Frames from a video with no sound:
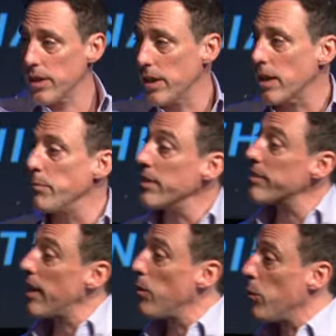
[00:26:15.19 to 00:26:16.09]
And it can mean
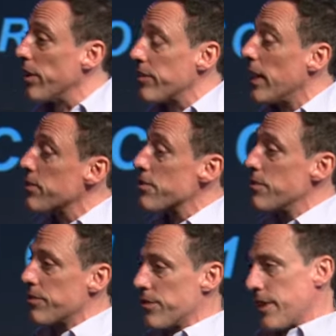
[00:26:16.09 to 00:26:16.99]
sent one. It's not just
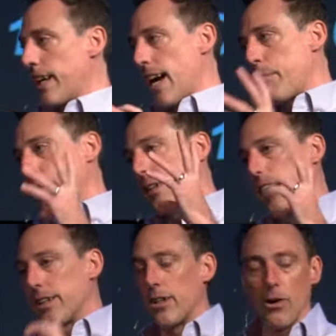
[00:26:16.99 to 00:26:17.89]
used. There's like capital
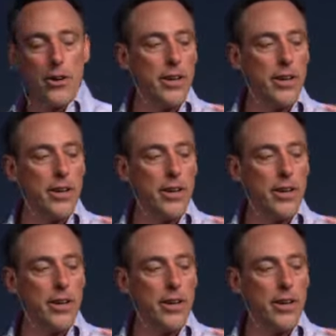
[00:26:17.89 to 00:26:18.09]
A and lower,